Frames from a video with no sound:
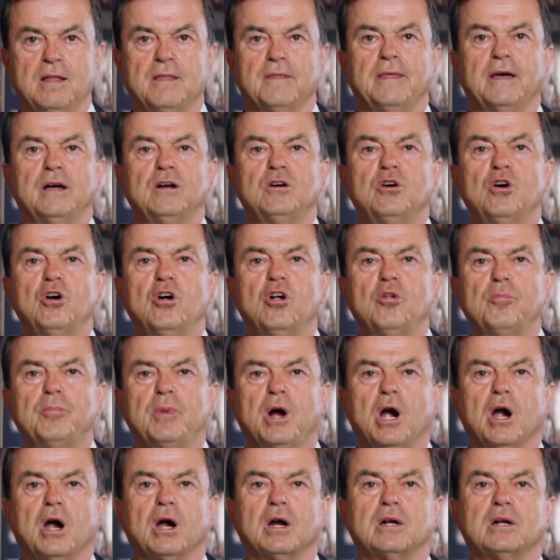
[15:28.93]
The
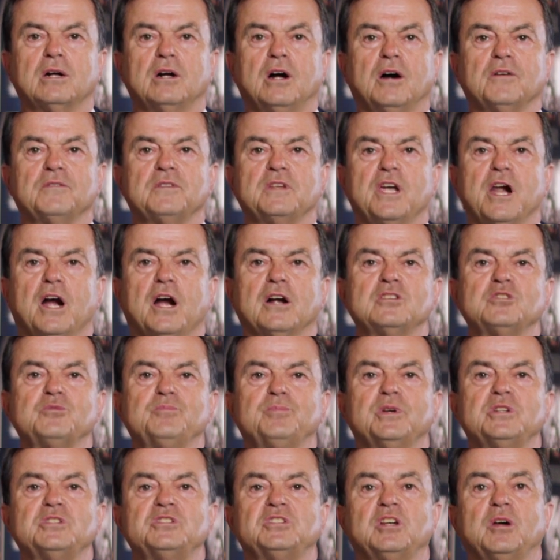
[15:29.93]
hallmark of the
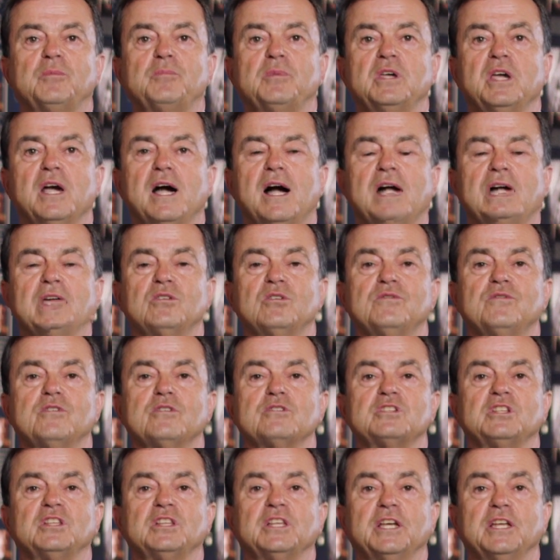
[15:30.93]
Archbishop
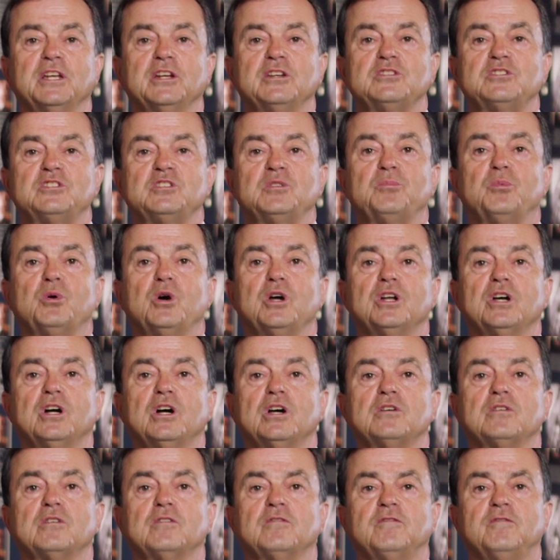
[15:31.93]
Iakovos Leadership one
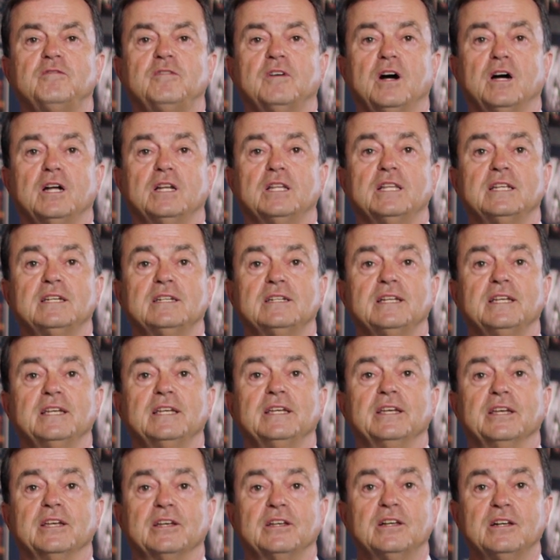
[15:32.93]
hundred Fund,
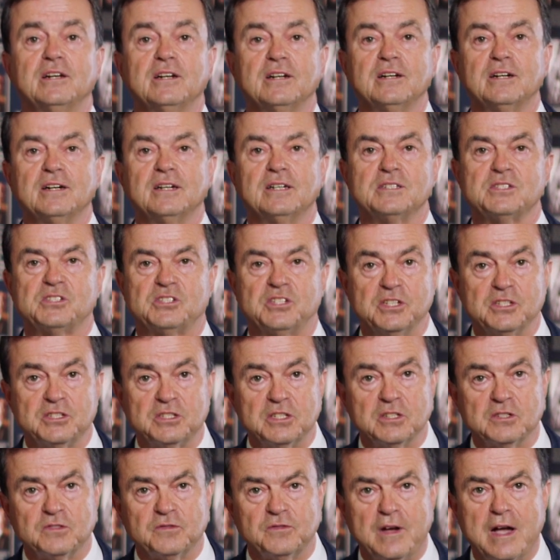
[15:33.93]
Incorporated, since
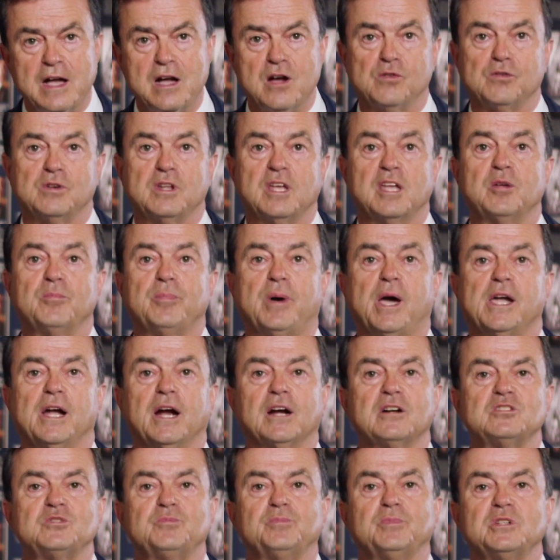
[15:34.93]
its founding by
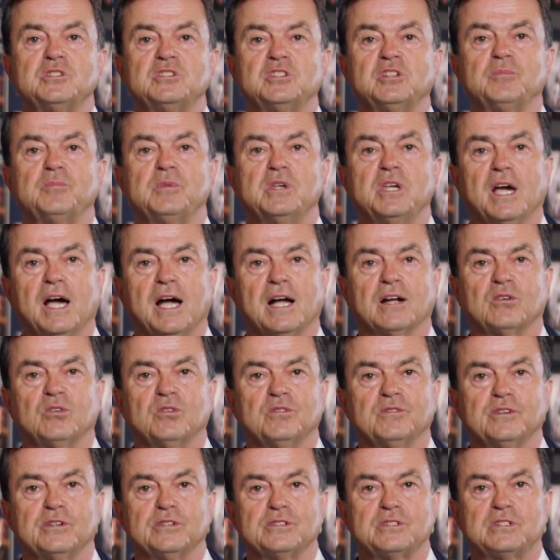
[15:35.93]
Archbishop
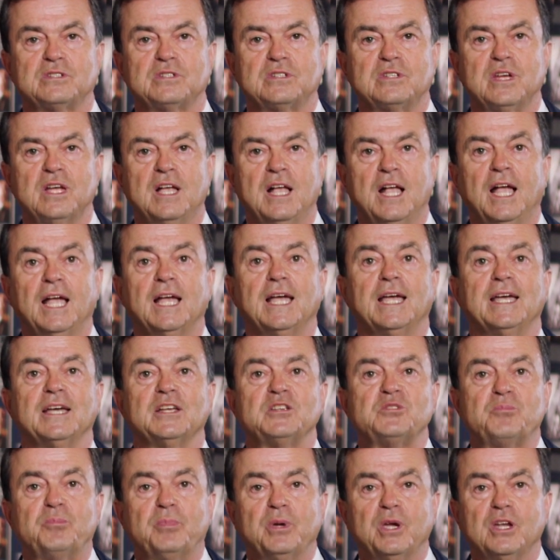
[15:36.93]
Iakovos,
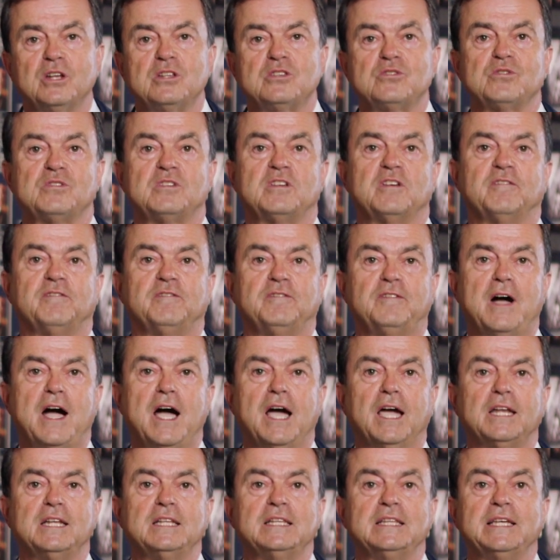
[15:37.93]
has been to
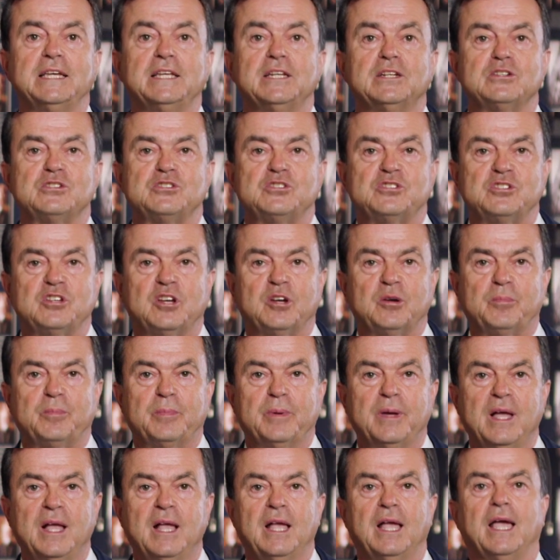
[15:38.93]
define leadership
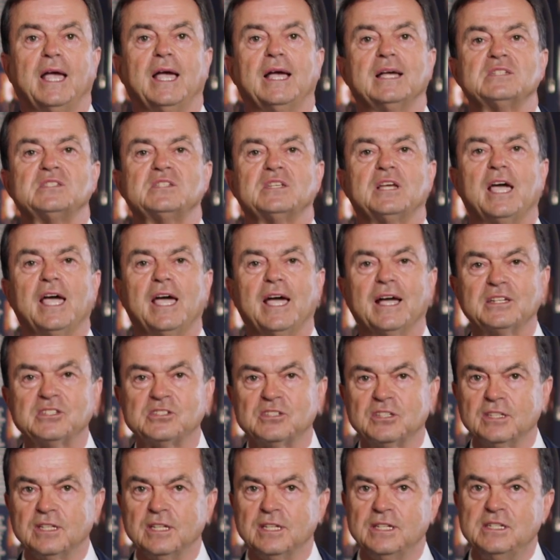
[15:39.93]
as
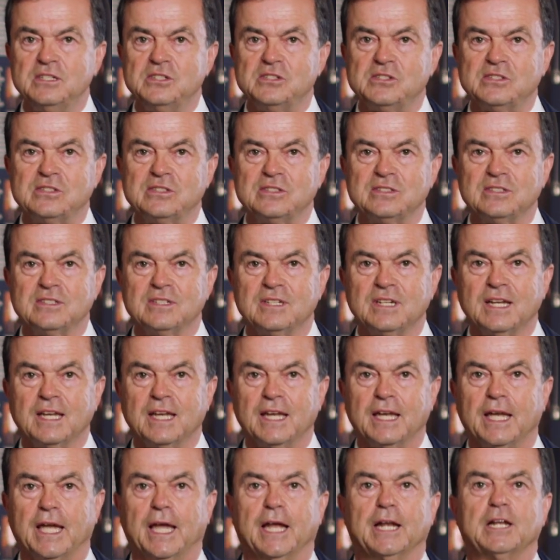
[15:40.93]
excellence
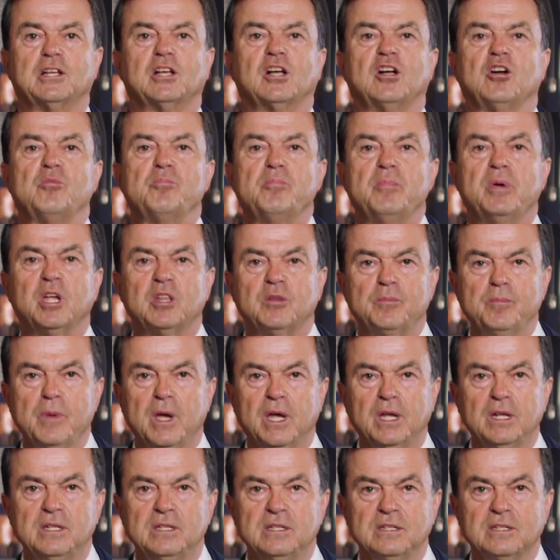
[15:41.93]
and
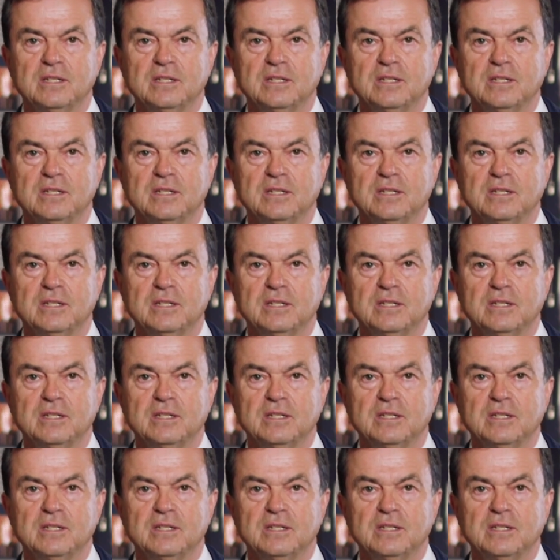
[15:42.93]
commitment